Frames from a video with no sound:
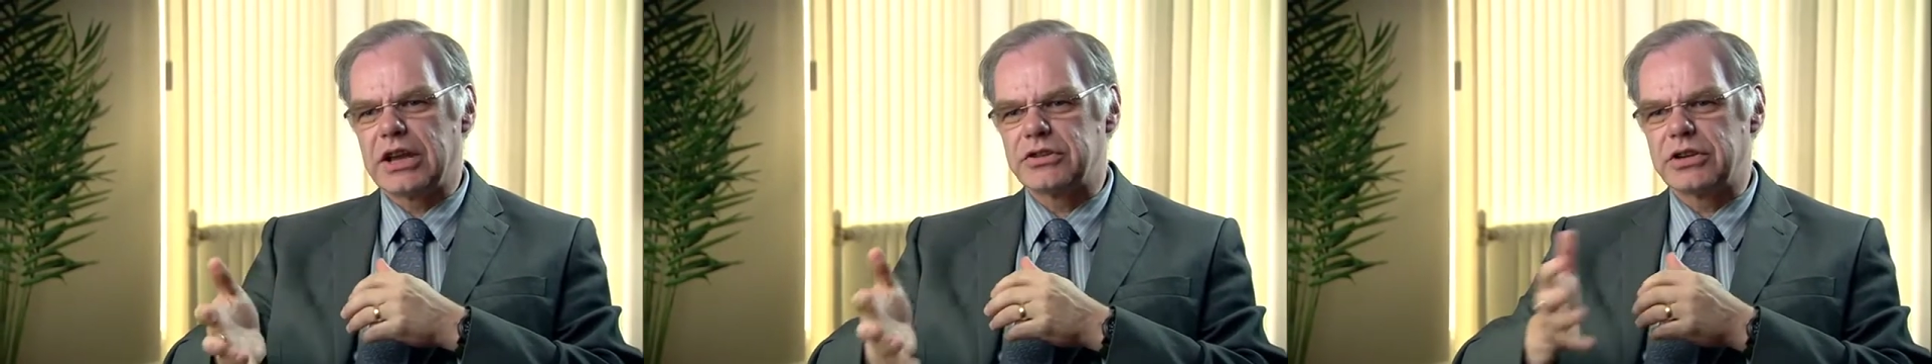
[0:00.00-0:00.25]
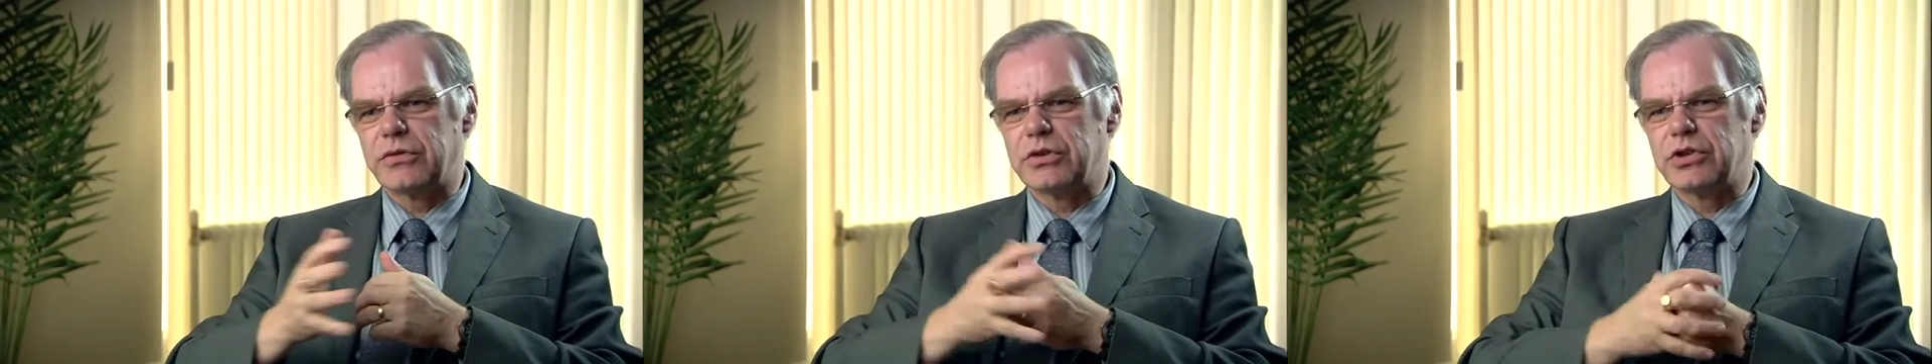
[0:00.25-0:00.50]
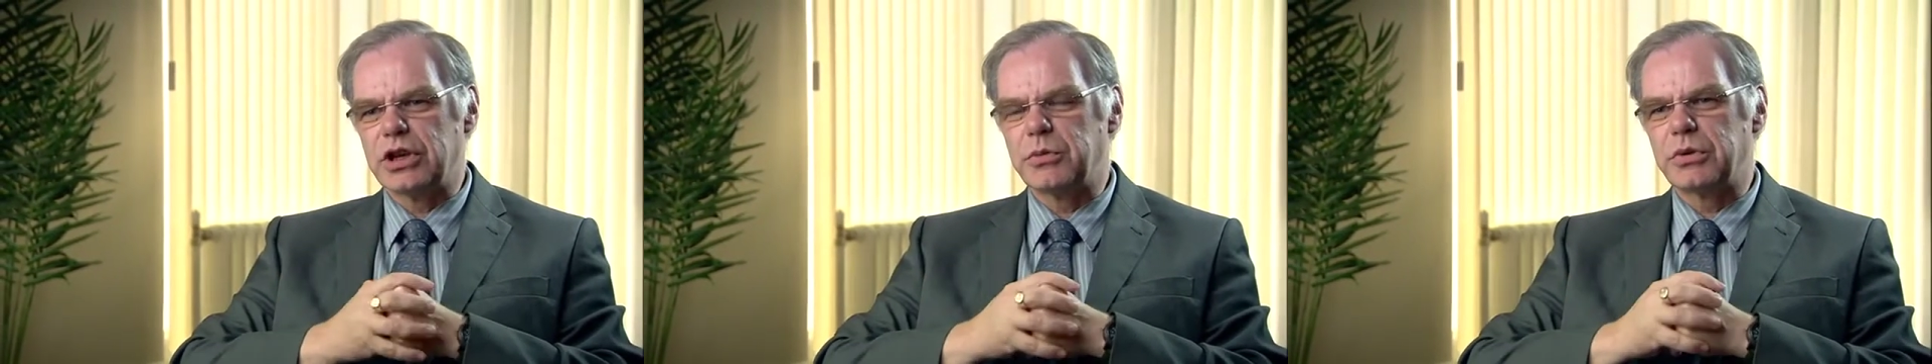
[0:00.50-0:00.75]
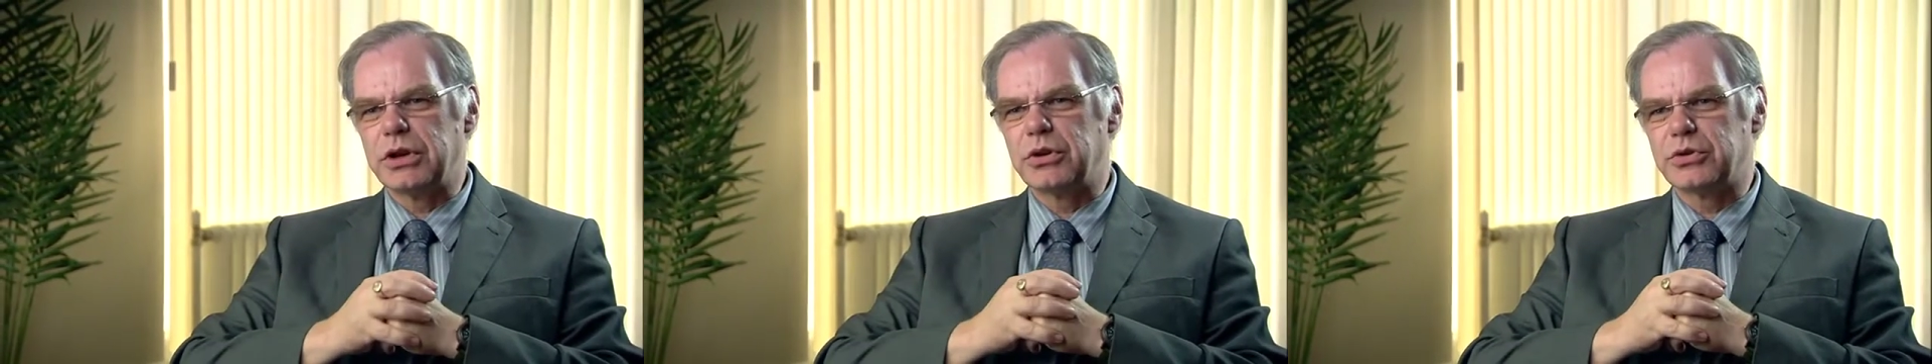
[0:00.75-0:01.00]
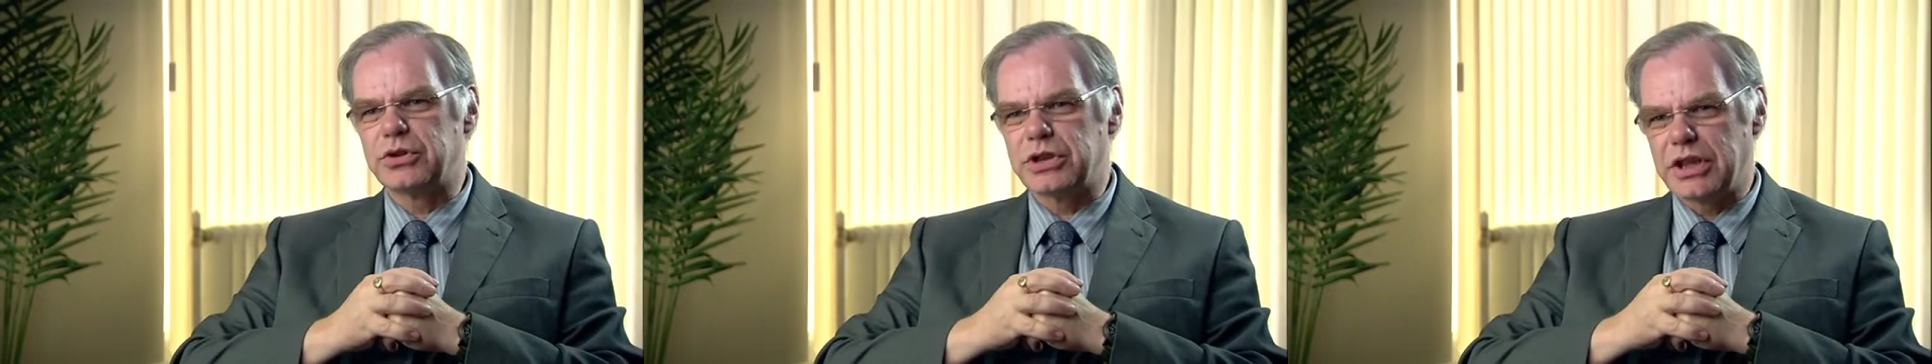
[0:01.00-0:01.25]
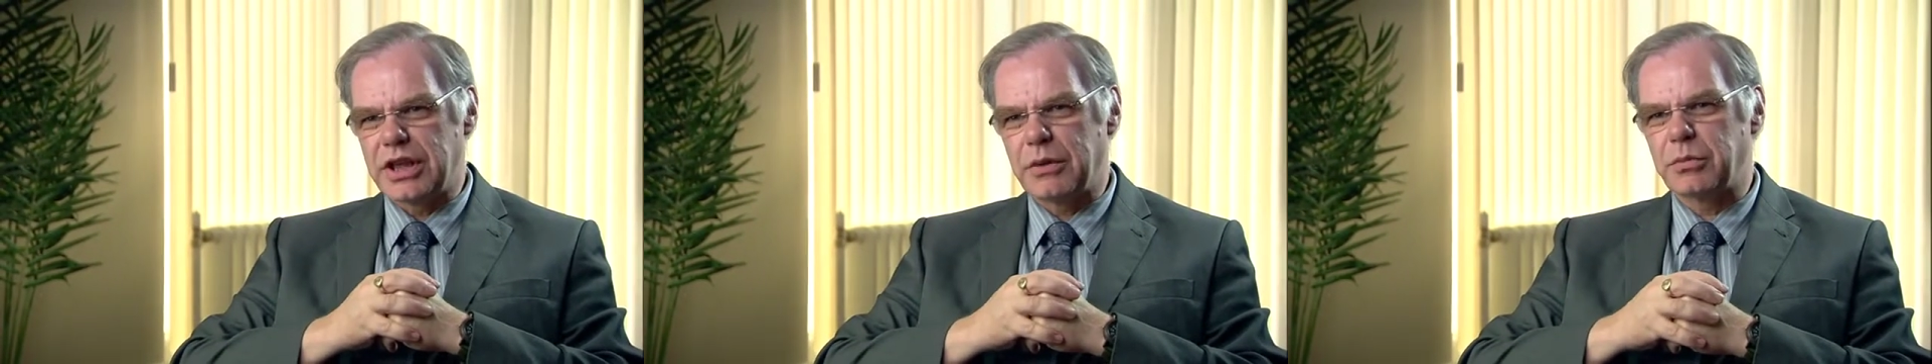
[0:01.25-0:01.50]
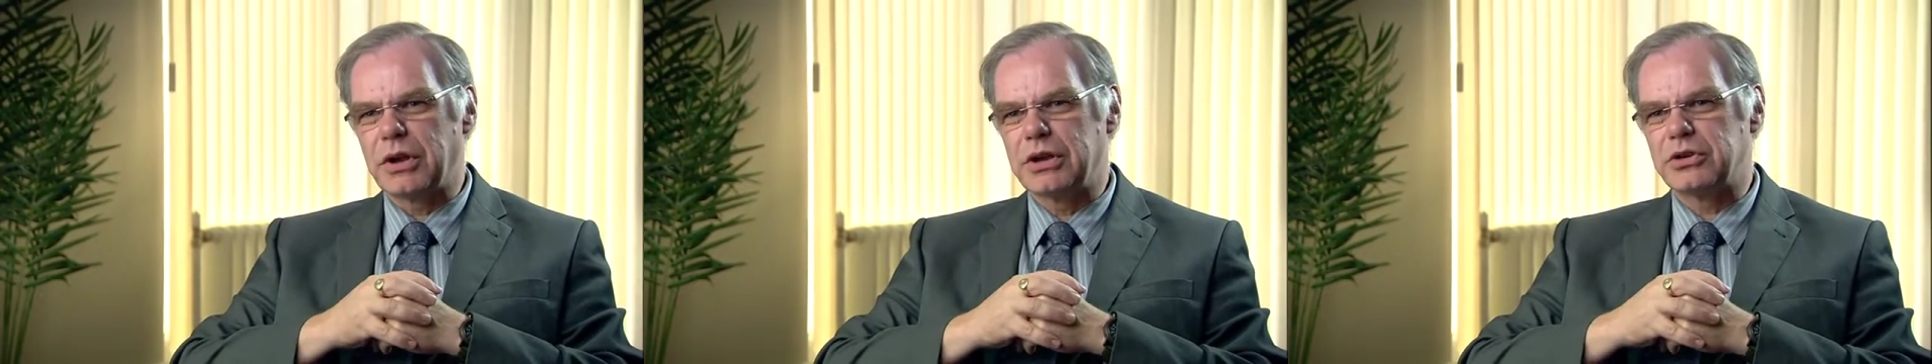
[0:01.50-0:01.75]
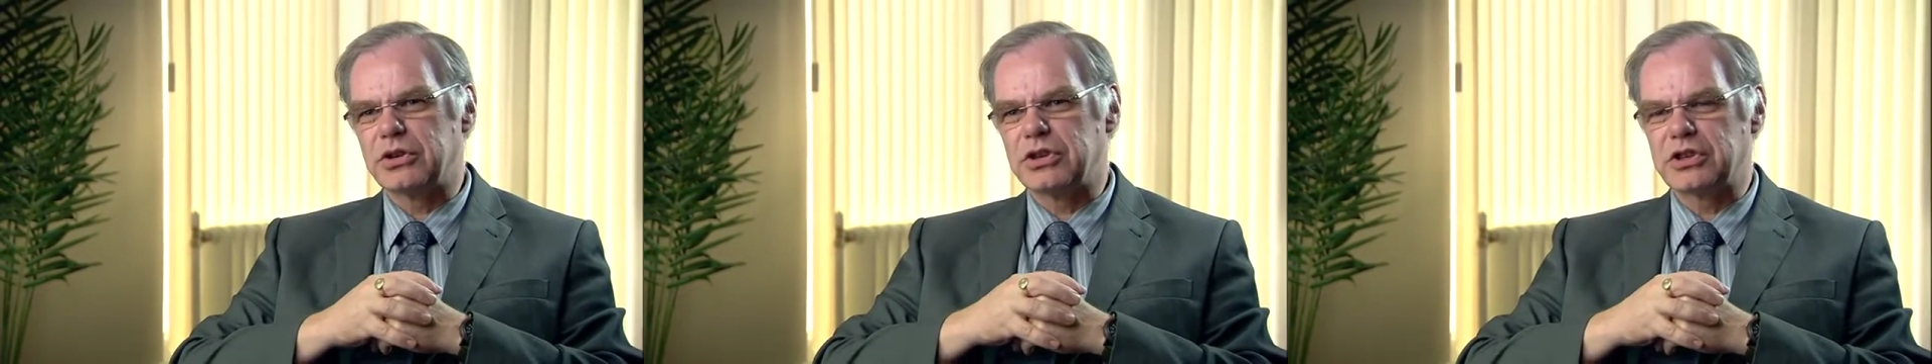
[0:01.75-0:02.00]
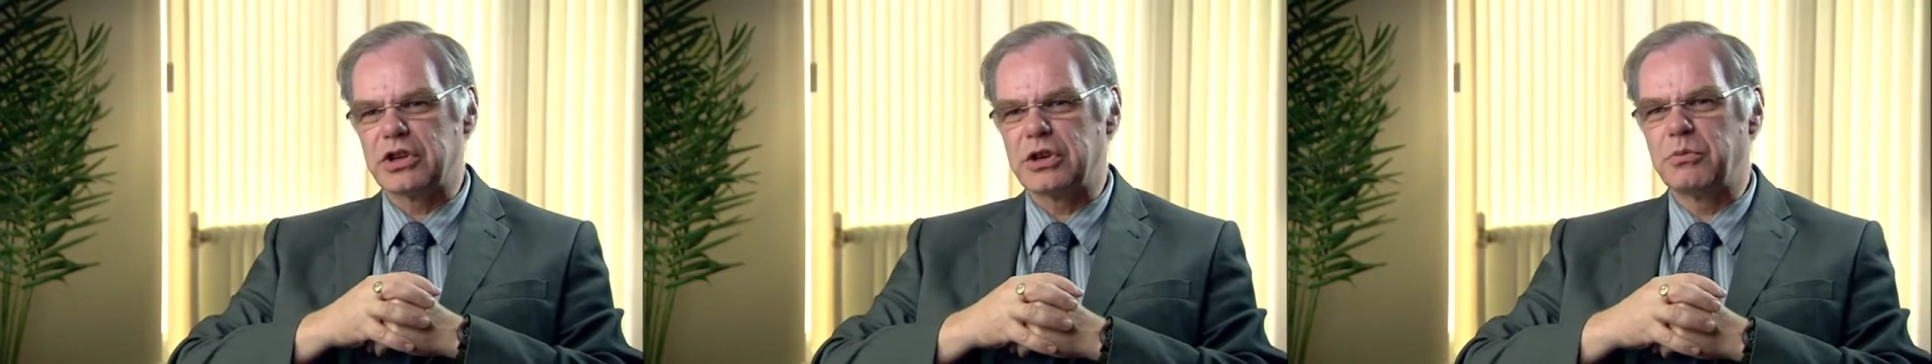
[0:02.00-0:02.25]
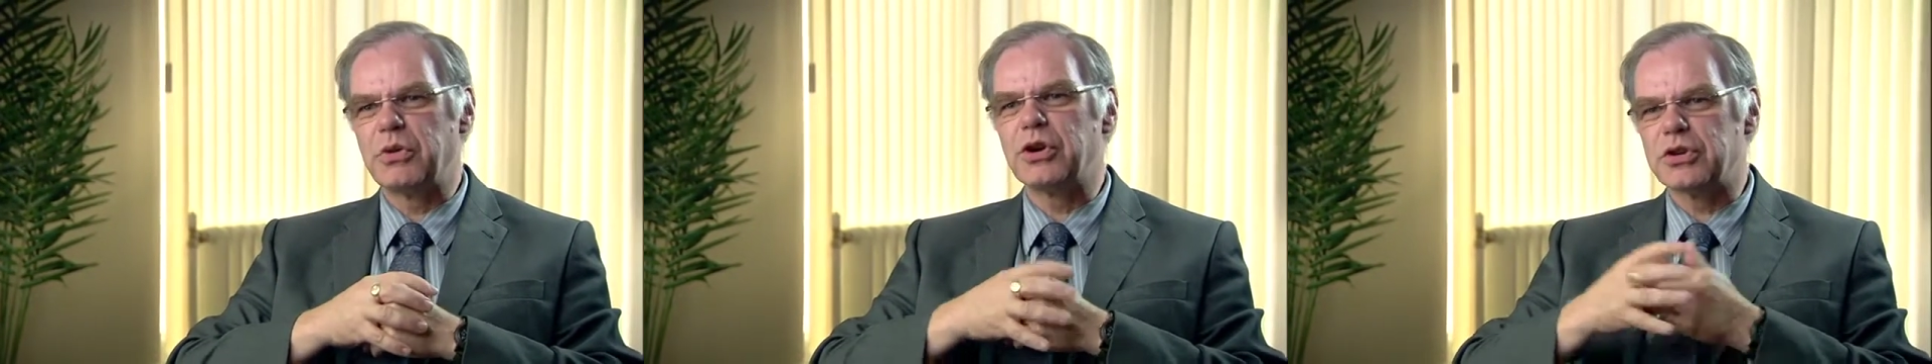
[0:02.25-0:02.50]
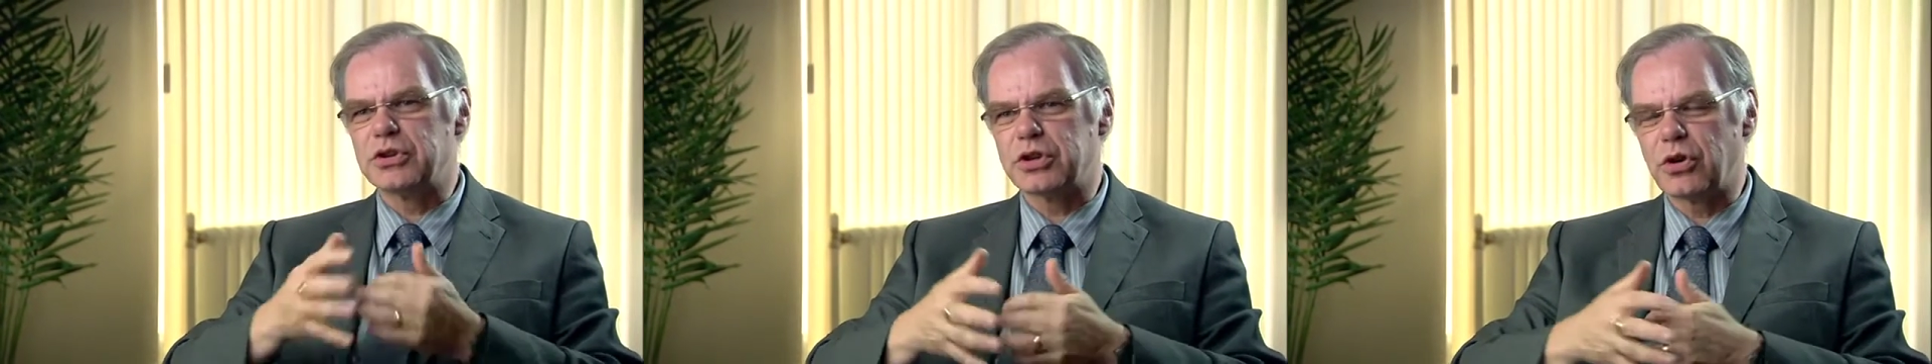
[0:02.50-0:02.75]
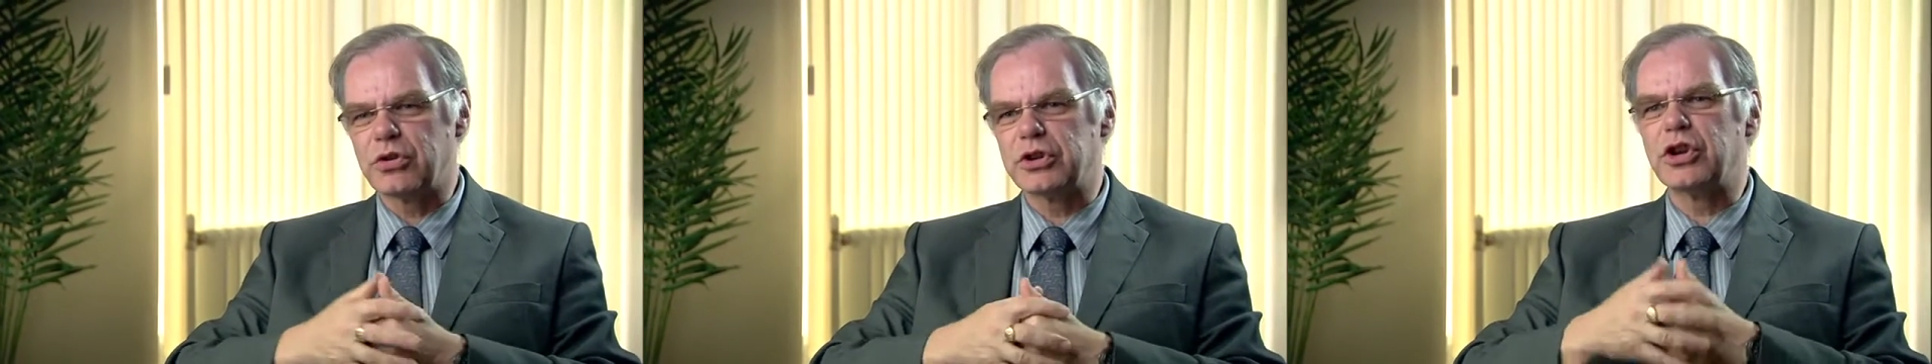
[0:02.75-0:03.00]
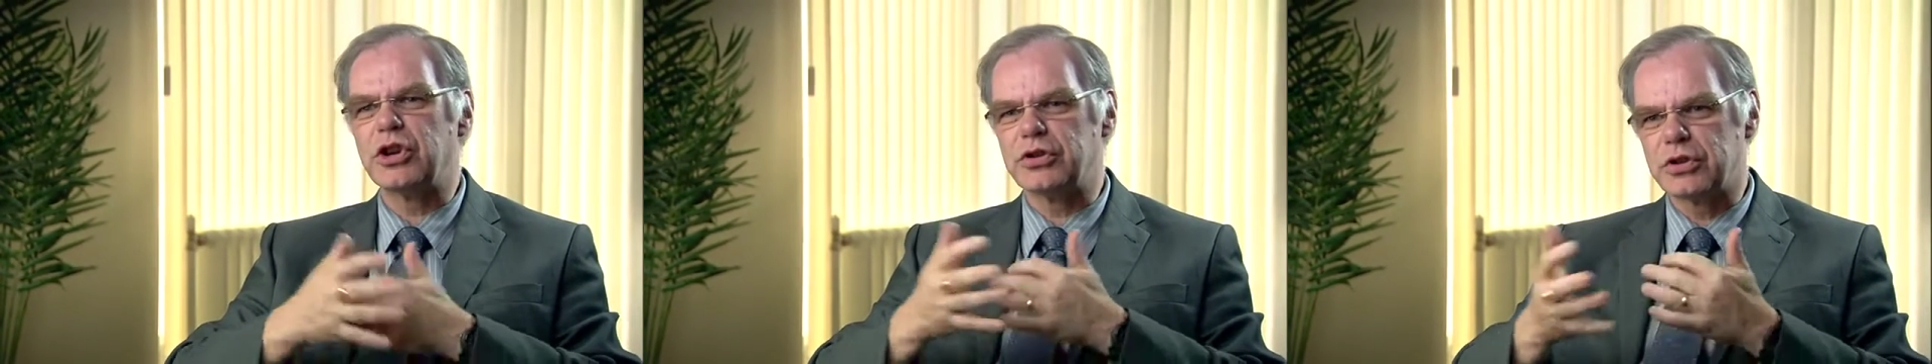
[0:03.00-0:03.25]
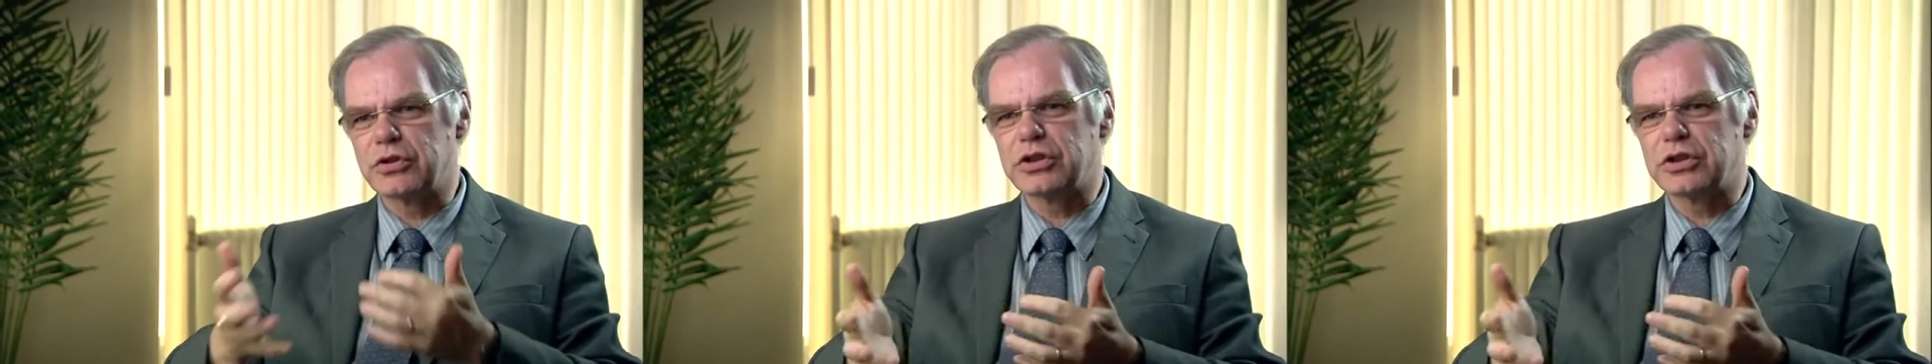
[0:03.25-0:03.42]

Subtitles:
ask if the GP could see that patient as an emergency or as an urgent